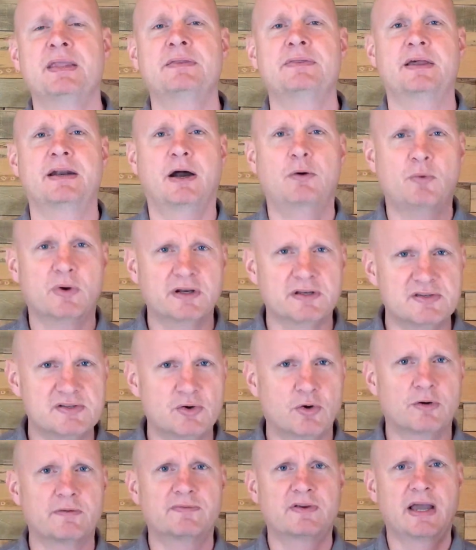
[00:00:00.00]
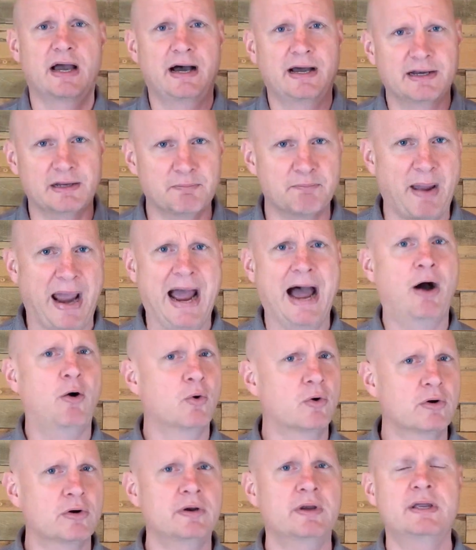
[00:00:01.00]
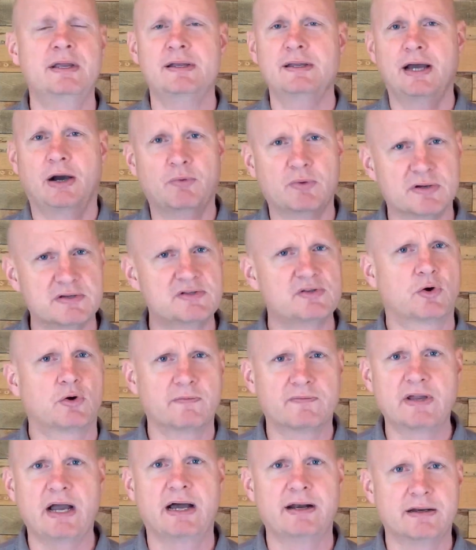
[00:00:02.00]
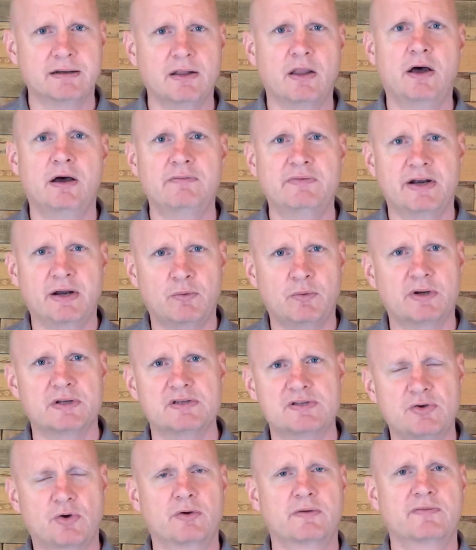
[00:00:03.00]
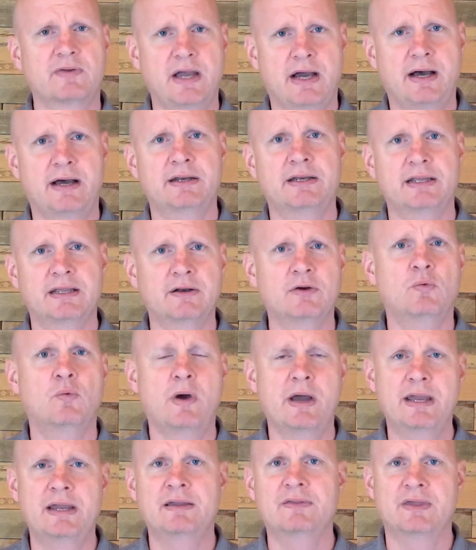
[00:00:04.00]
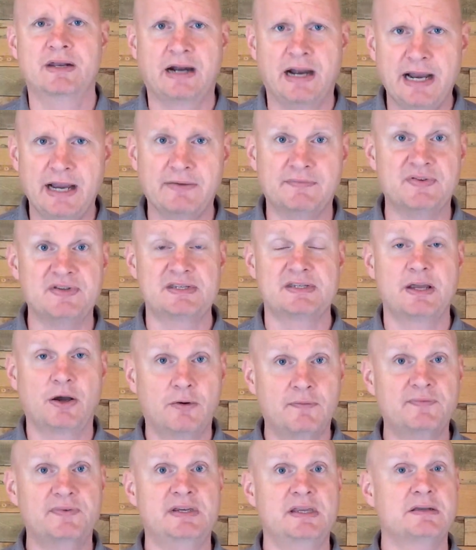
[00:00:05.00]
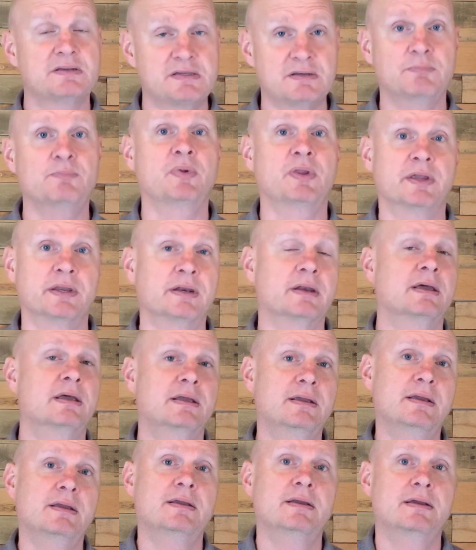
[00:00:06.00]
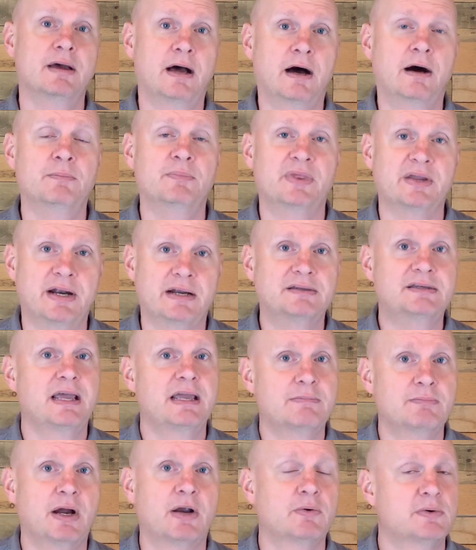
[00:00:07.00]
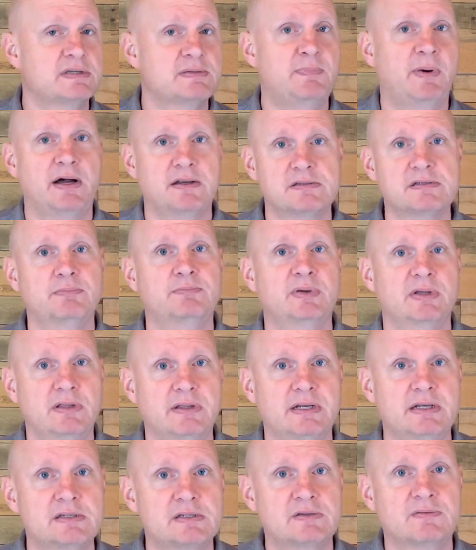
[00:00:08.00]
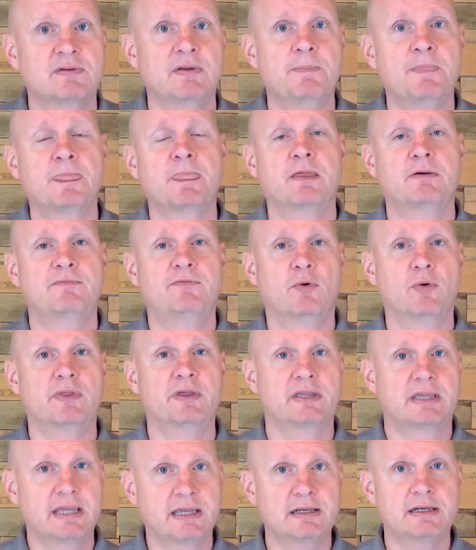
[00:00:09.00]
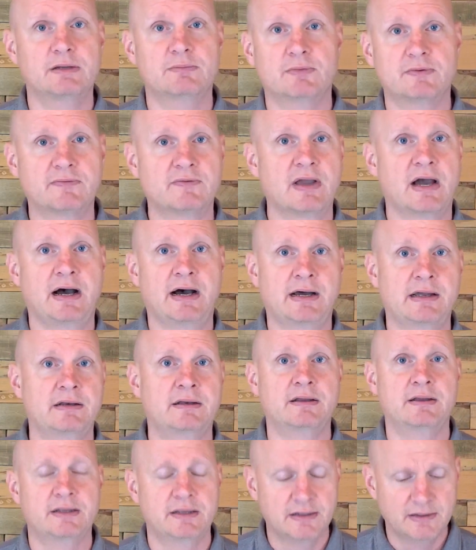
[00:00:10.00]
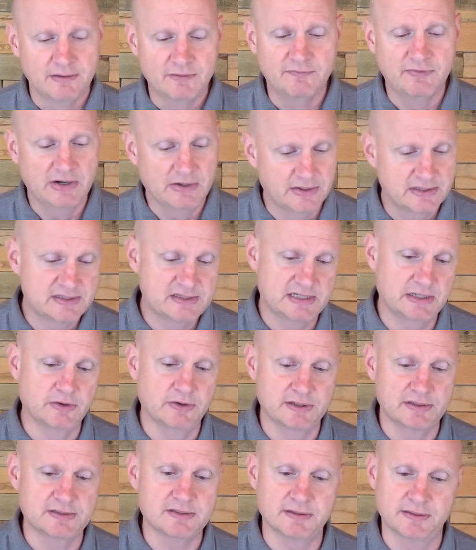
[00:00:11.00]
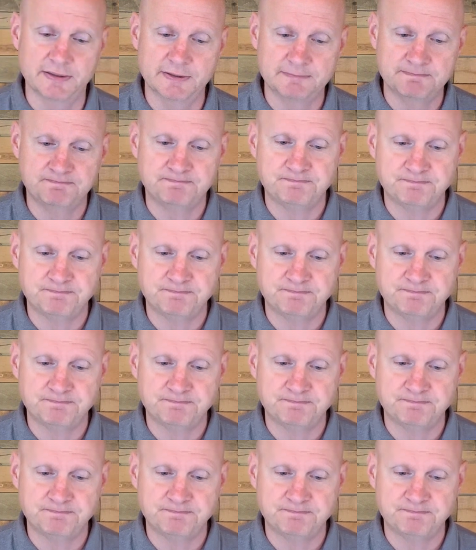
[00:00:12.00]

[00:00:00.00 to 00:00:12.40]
that I want to serve God in power, I want to serve God in love, and I want to serve God in a way that I have self-discipline, that I take my responsibilities for the kingdom of God very seriously.